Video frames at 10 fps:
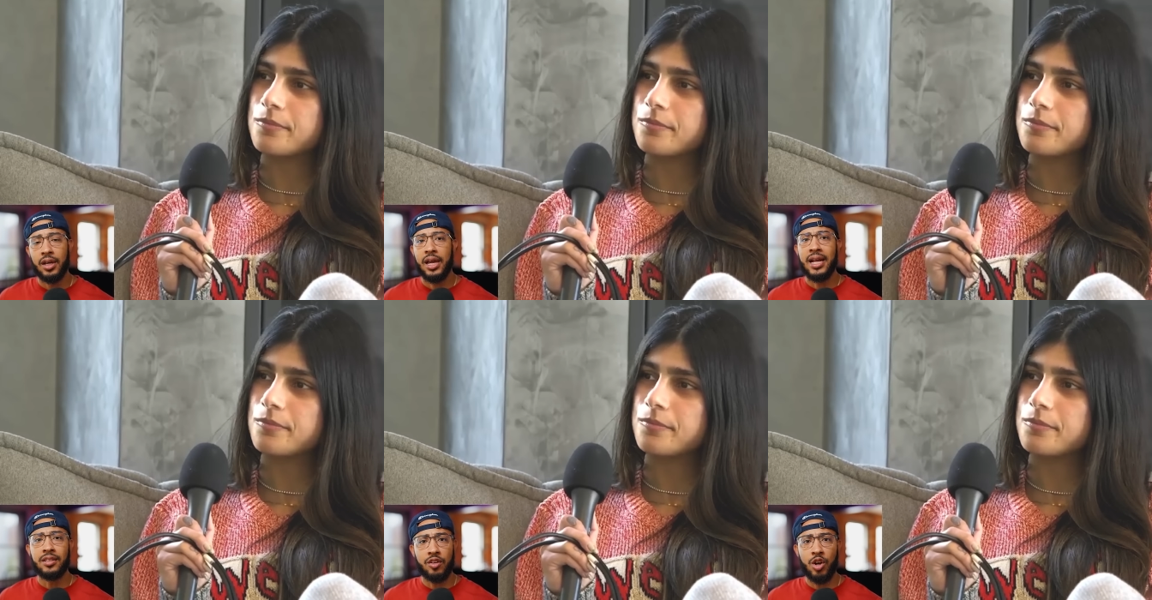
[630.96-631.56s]

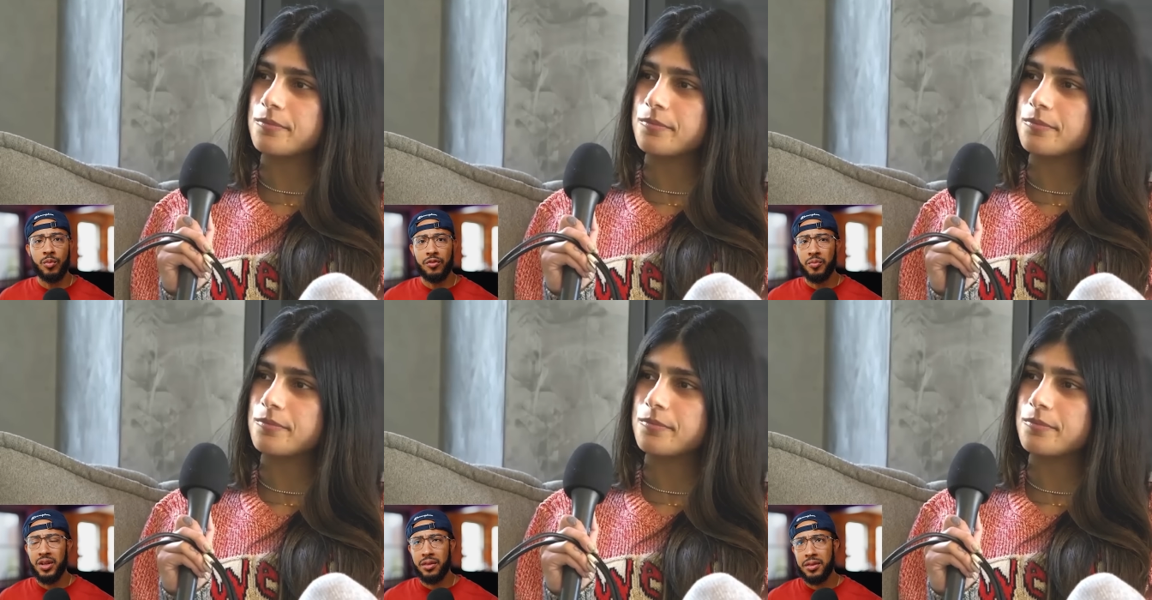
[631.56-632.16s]
Speaker 1: It's incredible for
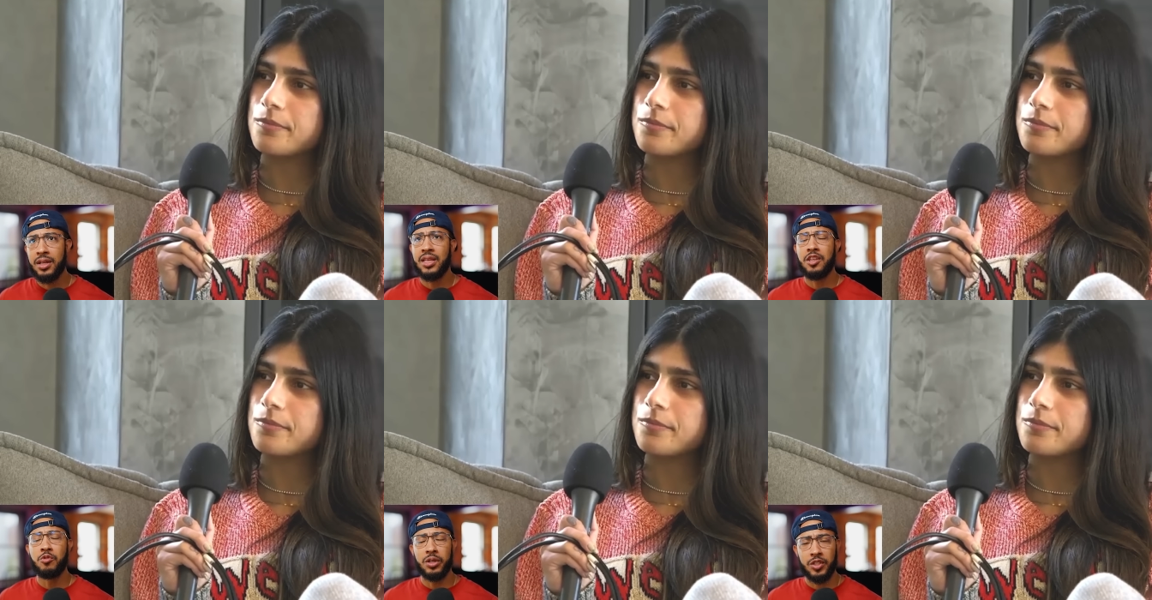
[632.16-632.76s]
me to think that
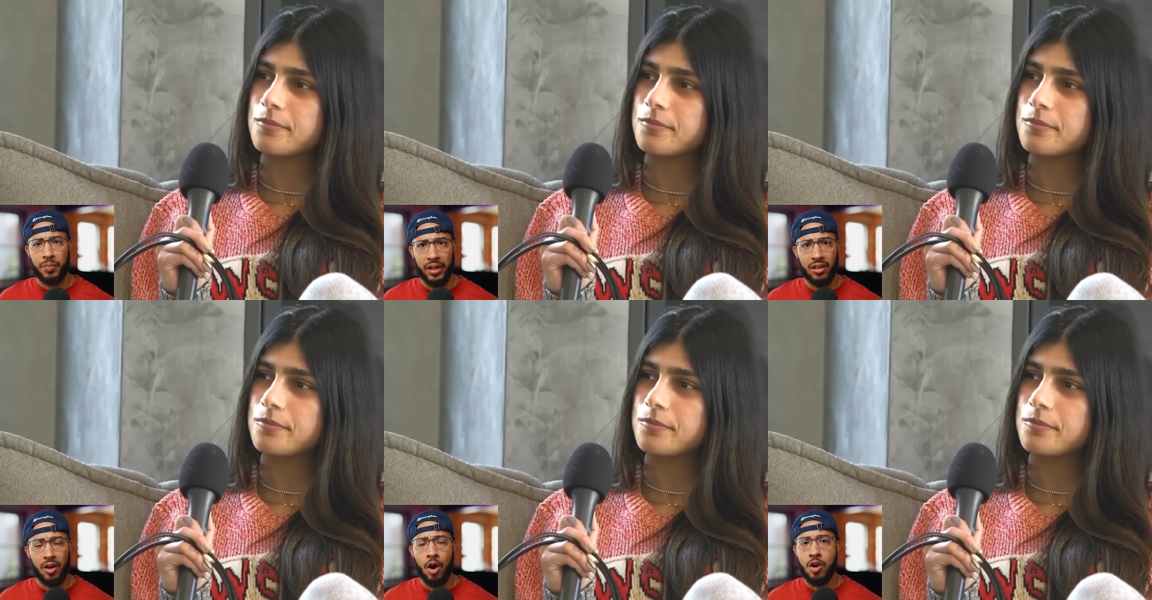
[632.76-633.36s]
you
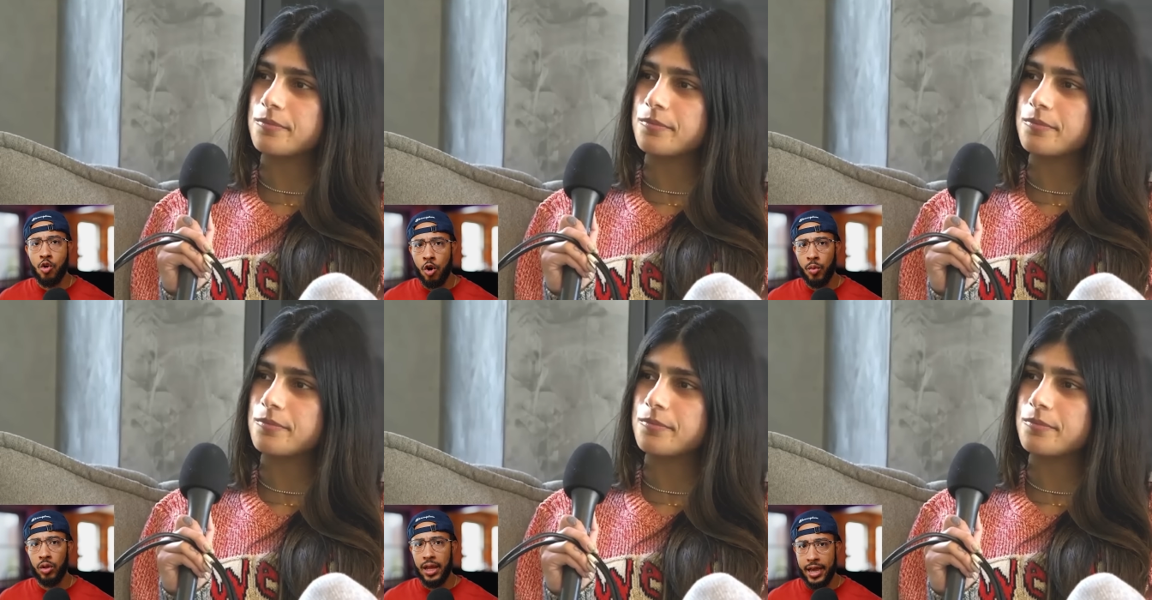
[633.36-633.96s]
expected a
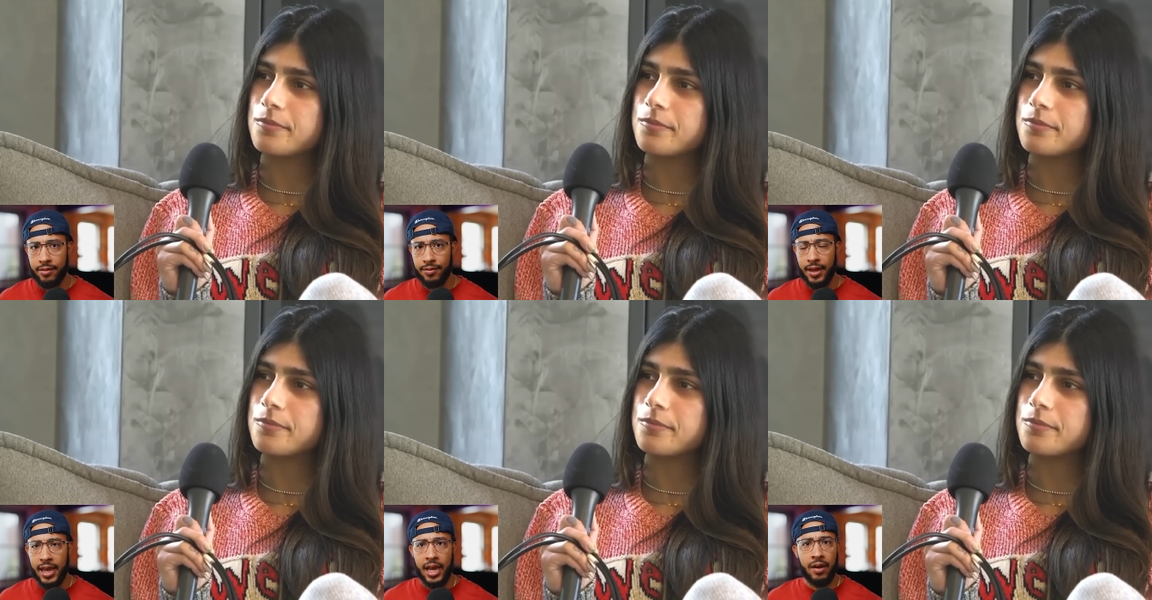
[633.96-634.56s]
normal life
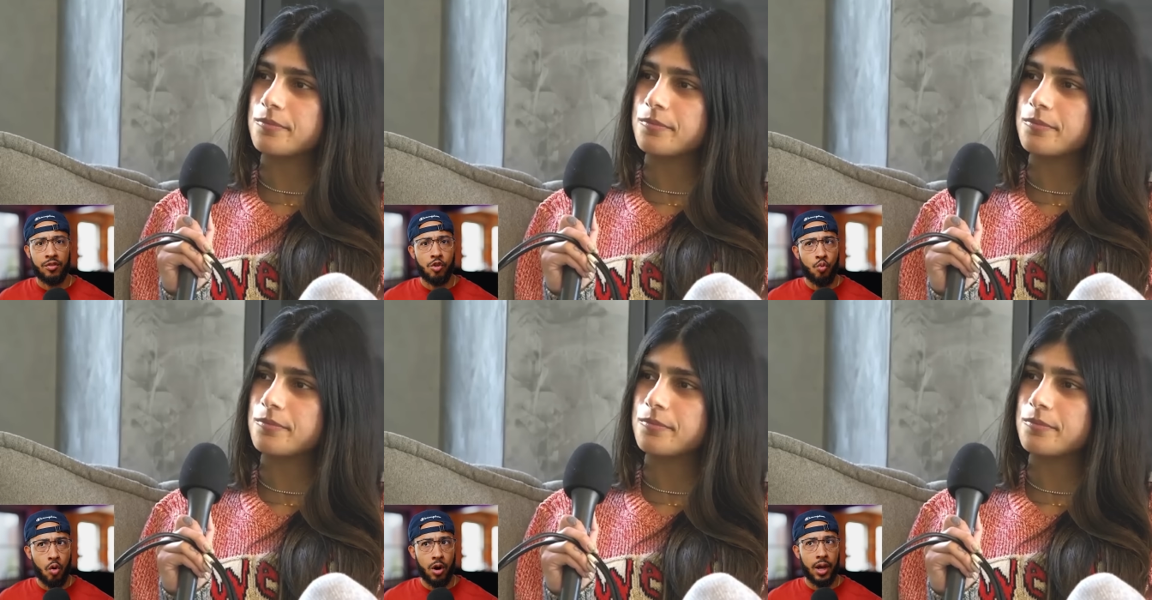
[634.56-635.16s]
after you
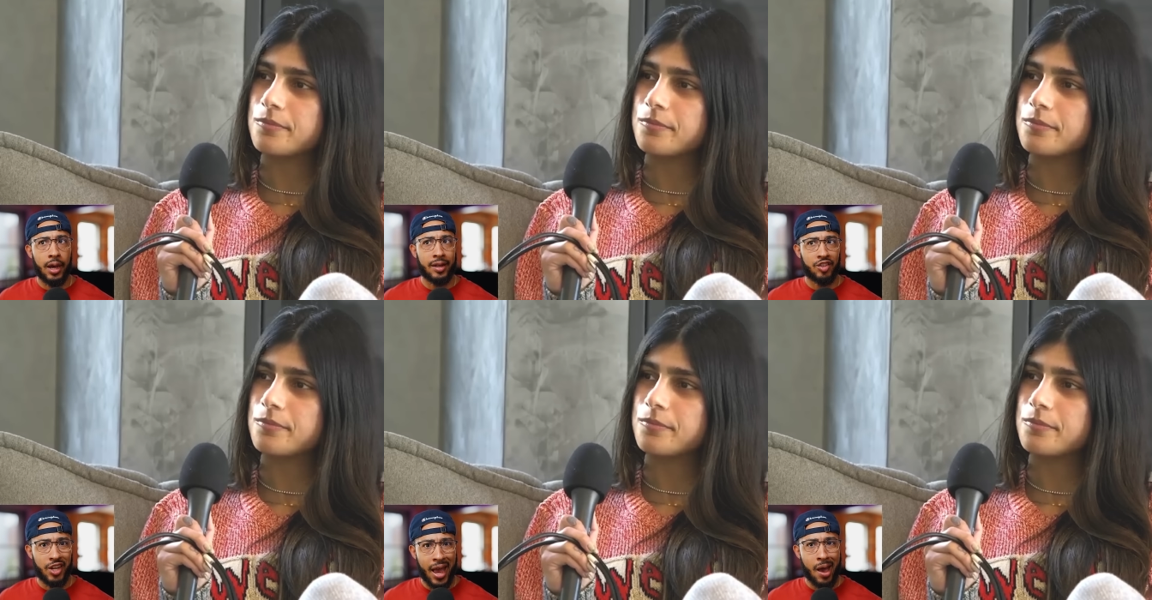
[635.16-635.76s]
wore a
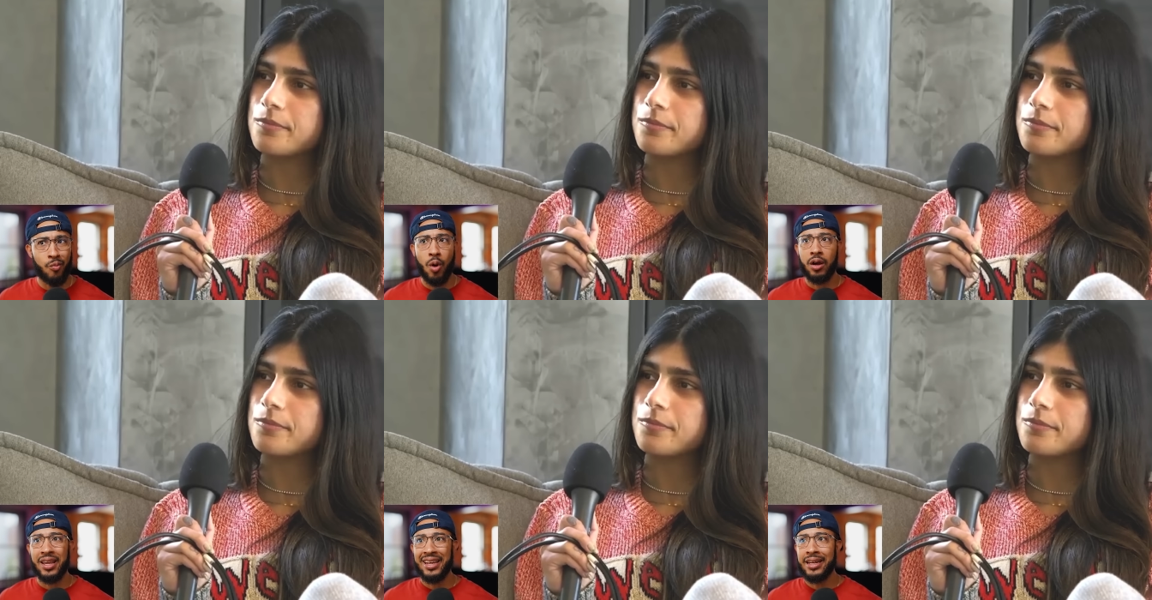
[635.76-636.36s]
hijab while
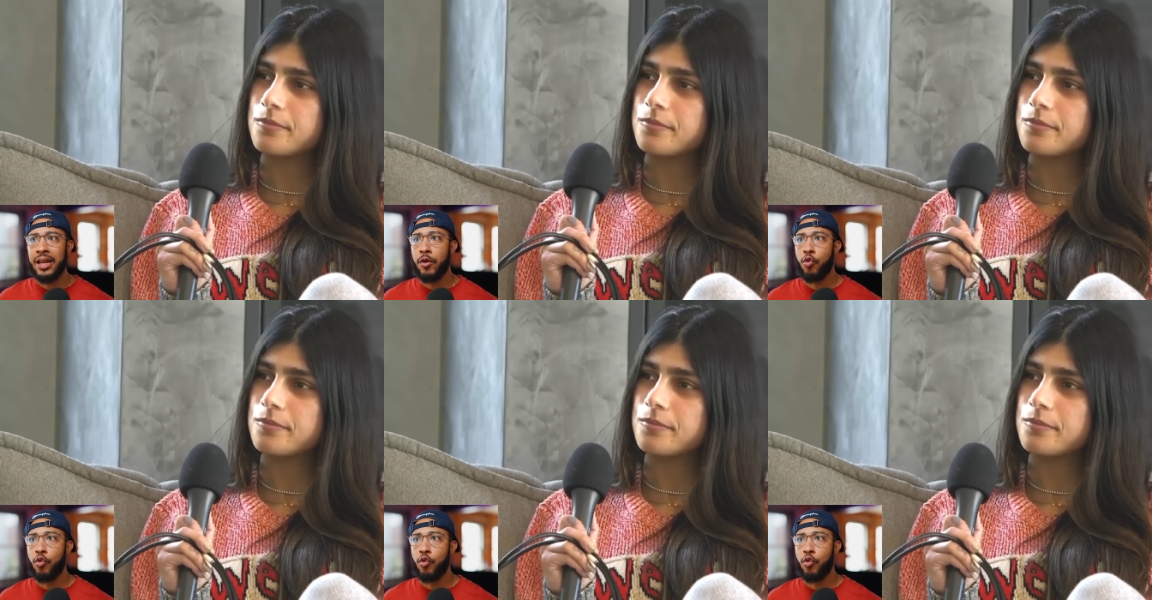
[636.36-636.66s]
getting.